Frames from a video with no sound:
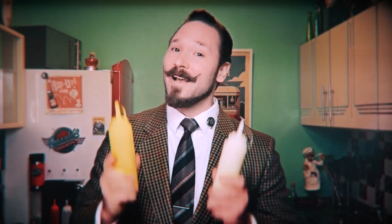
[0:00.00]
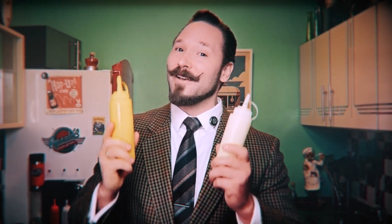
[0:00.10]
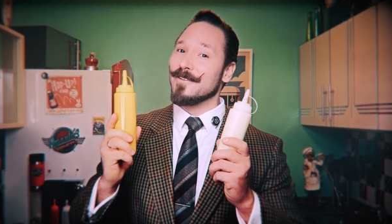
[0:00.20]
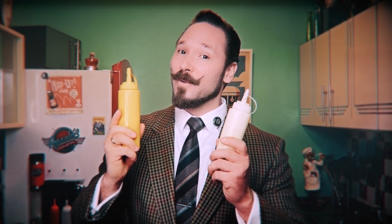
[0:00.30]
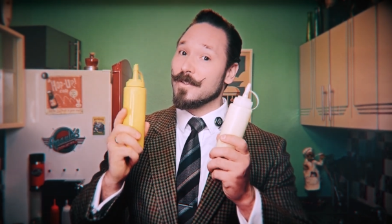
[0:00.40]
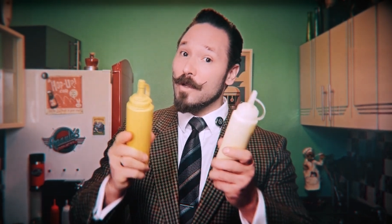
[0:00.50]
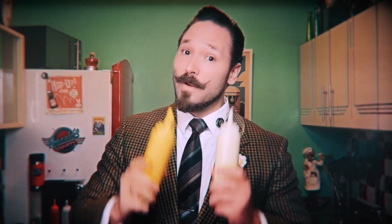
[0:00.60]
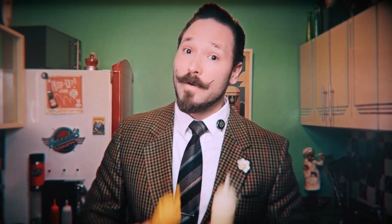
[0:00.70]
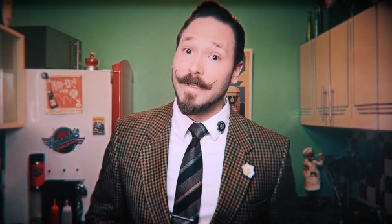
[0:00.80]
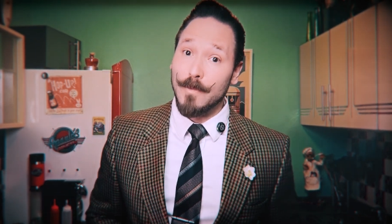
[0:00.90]
So what's your
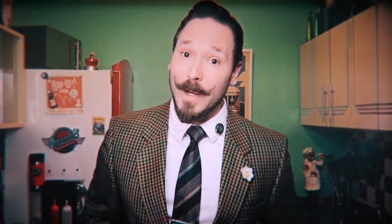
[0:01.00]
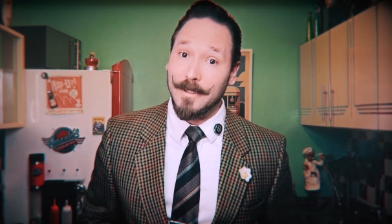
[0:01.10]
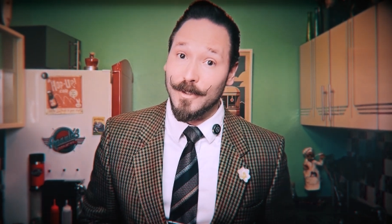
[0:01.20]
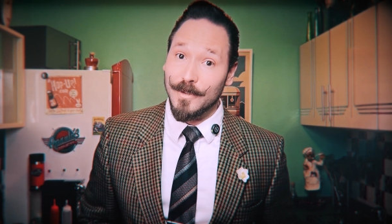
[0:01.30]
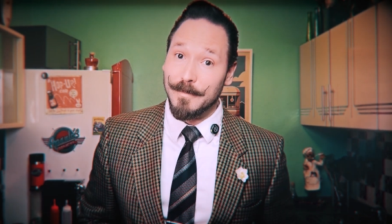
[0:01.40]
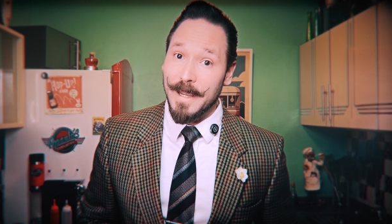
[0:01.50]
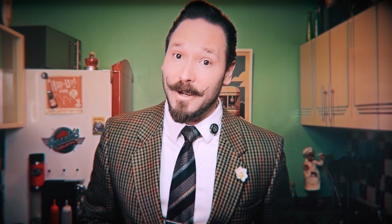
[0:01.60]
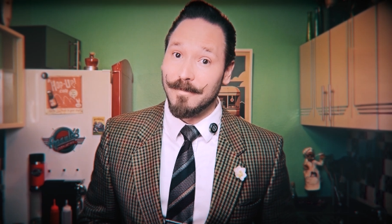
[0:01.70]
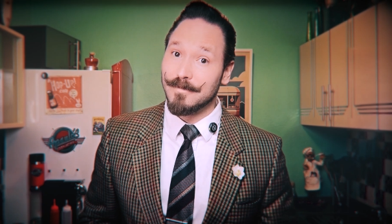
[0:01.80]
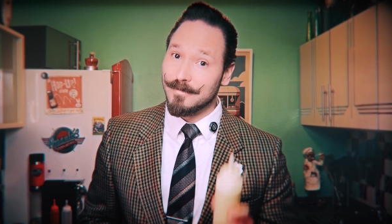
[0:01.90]
favorite way to use
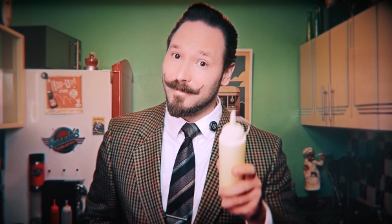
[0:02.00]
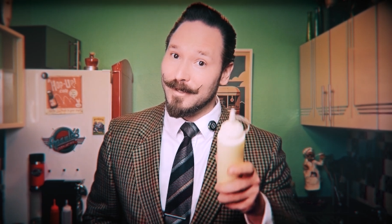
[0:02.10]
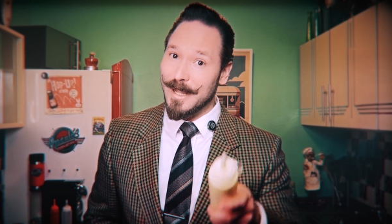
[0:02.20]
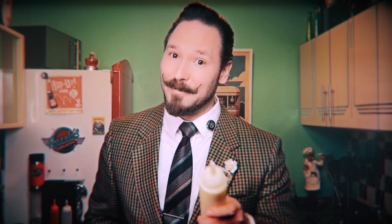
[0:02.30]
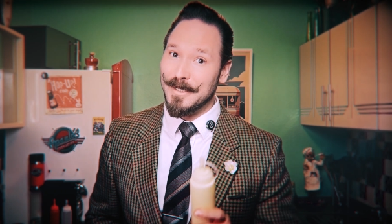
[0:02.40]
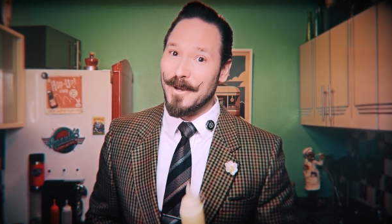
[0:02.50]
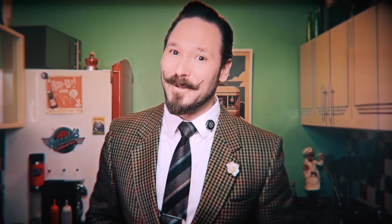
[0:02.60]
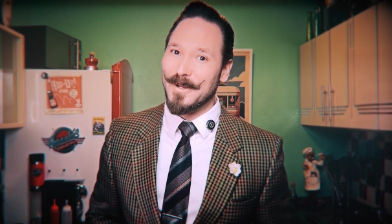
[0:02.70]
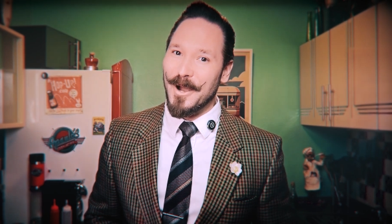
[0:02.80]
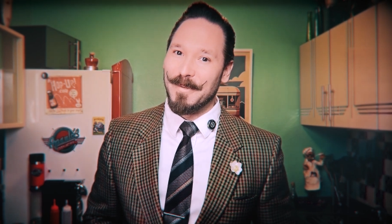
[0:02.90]
mayo? Let me know
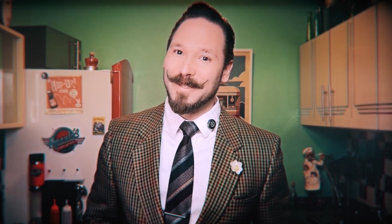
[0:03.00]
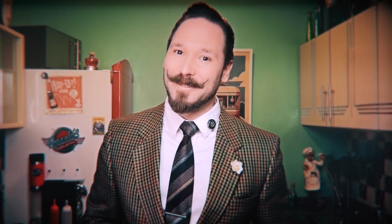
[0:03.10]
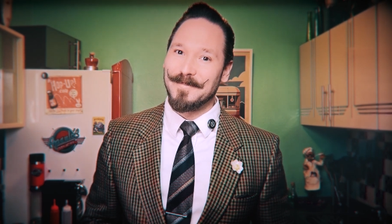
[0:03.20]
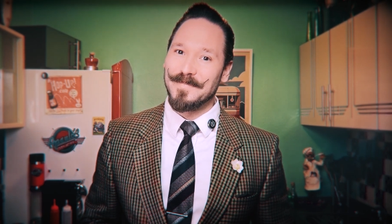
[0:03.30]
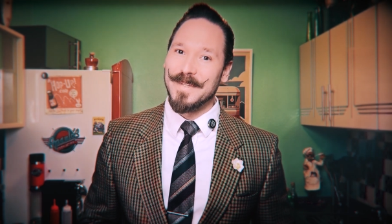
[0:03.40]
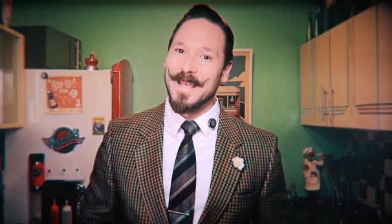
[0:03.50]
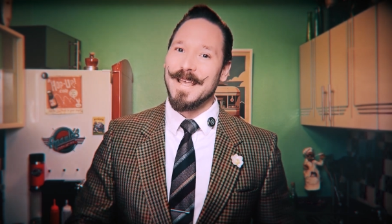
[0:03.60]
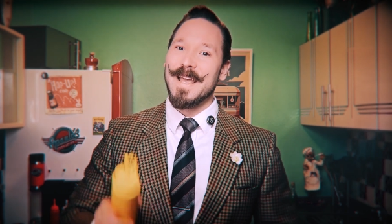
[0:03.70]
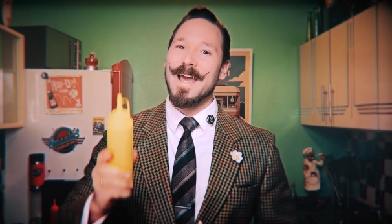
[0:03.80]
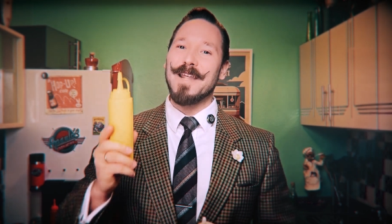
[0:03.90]
in the comments.
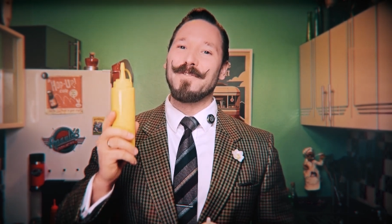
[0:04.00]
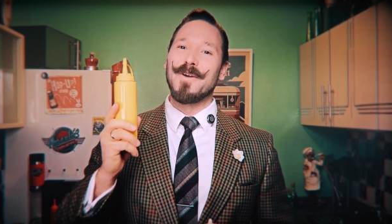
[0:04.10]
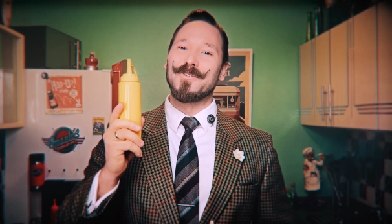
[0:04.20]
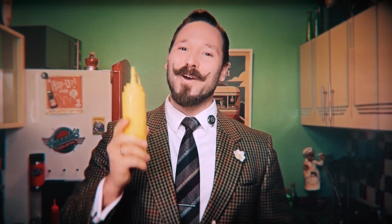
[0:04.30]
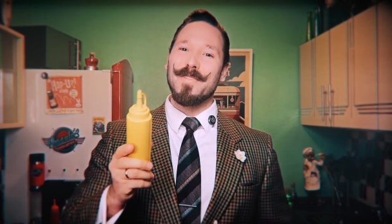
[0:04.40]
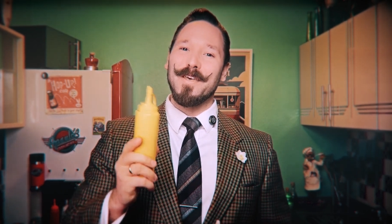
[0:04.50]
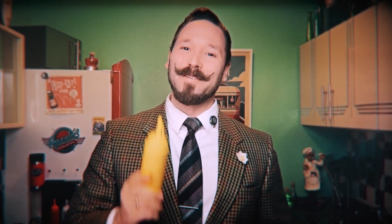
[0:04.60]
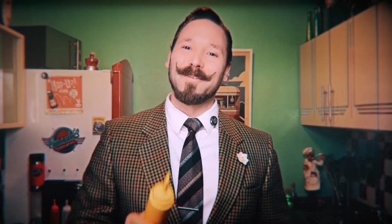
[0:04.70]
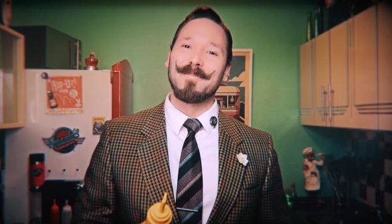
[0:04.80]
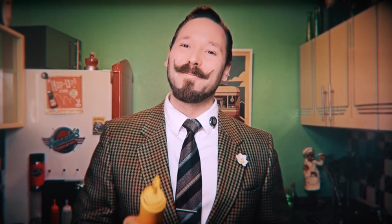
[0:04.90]
And if you enjoyed
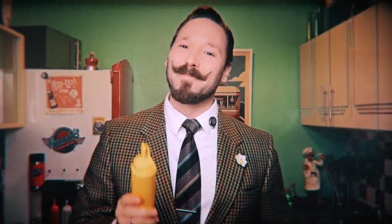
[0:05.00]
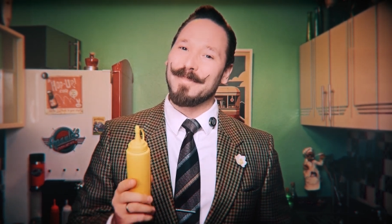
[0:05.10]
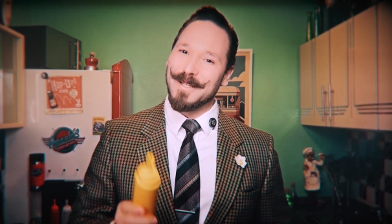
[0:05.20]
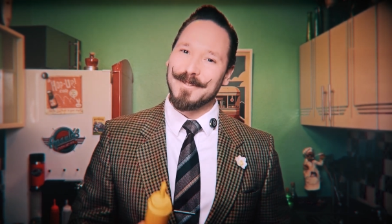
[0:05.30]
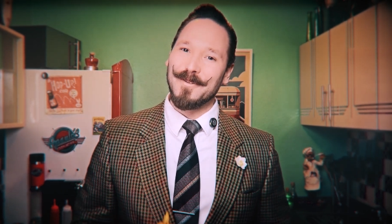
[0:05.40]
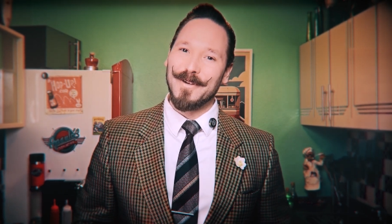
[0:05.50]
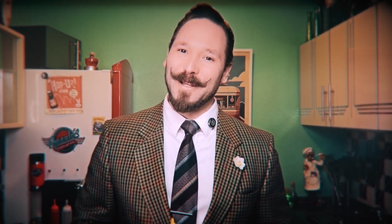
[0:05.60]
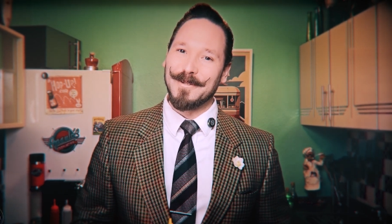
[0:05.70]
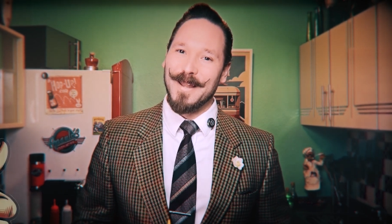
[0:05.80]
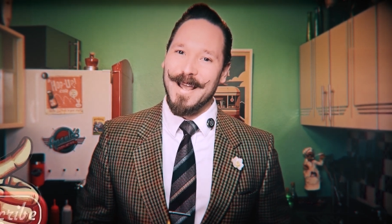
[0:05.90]
this, please don't
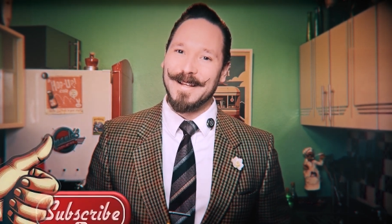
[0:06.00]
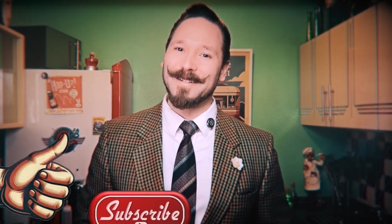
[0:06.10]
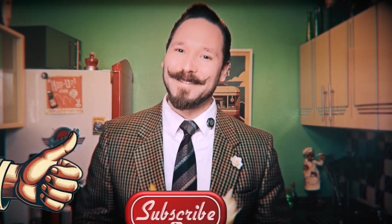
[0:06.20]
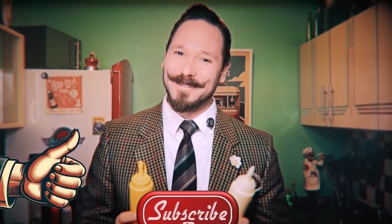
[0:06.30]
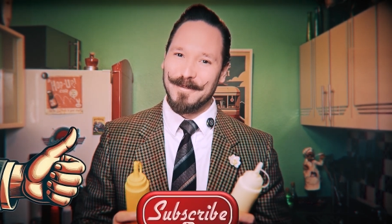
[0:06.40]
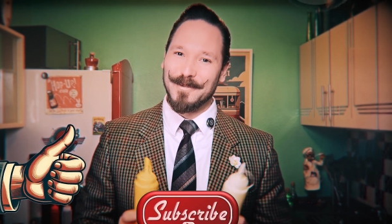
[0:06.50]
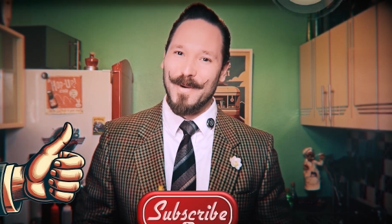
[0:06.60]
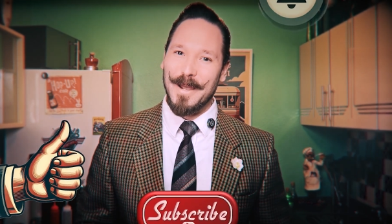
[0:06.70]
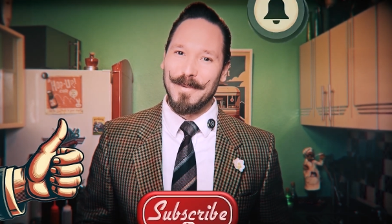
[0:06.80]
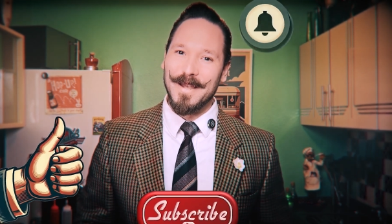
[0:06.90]
forget to like,
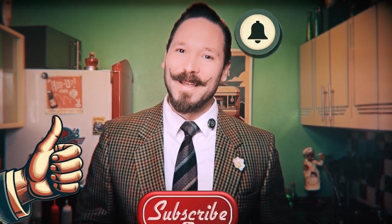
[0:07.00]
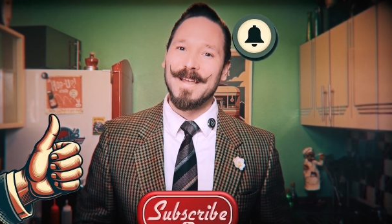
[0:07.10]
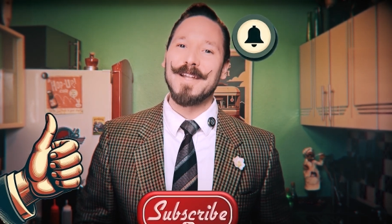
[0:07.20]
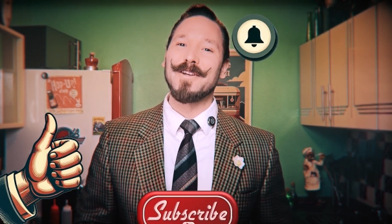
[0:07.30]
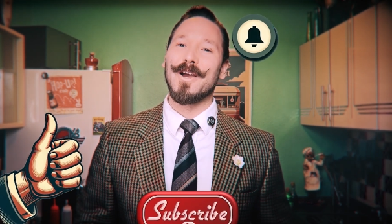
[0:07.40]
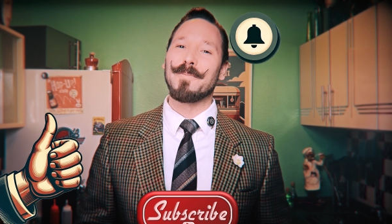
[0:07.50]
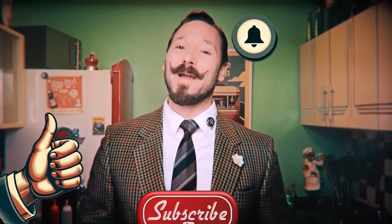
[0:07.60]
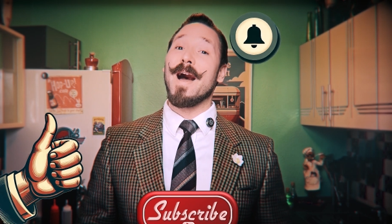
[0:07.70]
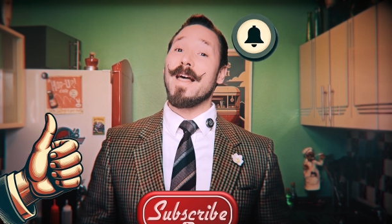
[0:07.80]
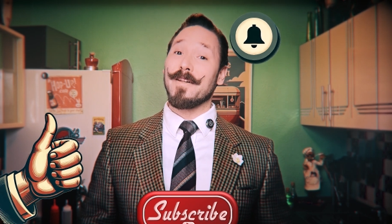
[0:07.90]
subscribe, and check out
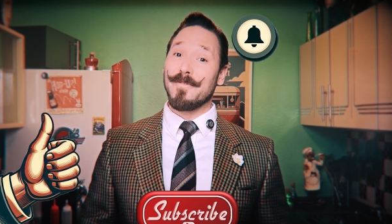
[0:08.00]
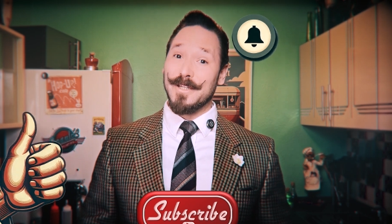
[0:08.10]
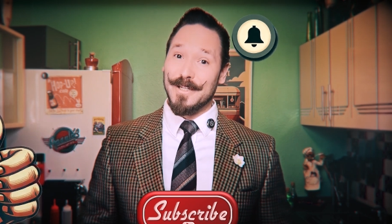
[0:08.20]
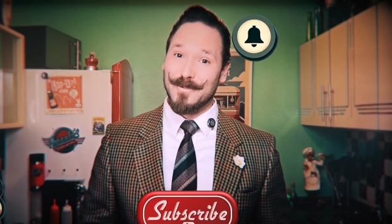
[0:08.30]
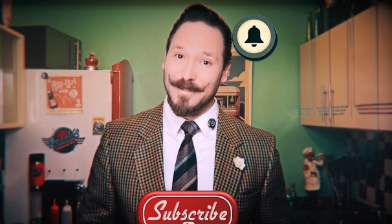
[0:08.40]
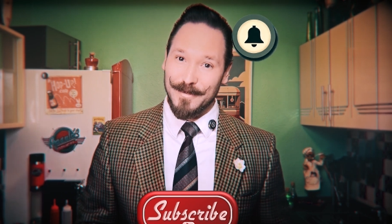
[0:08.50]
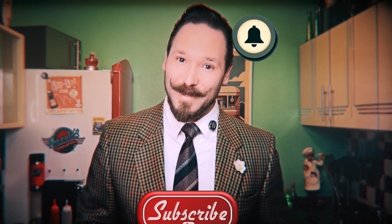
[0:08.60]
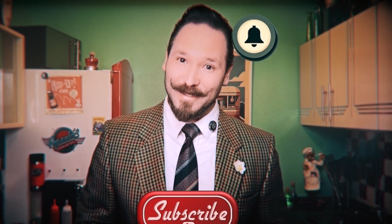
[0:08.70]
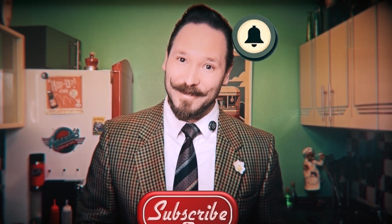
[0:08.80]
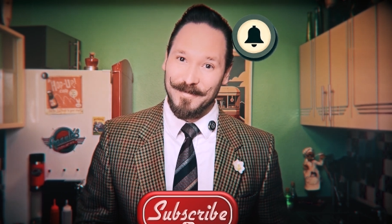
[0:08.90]
my other vintage
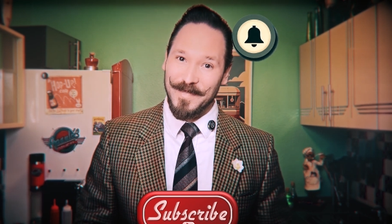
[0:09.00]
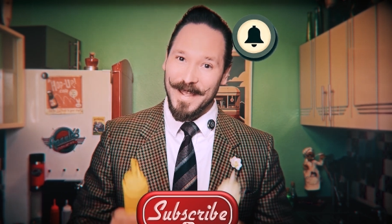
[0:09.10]
recipes.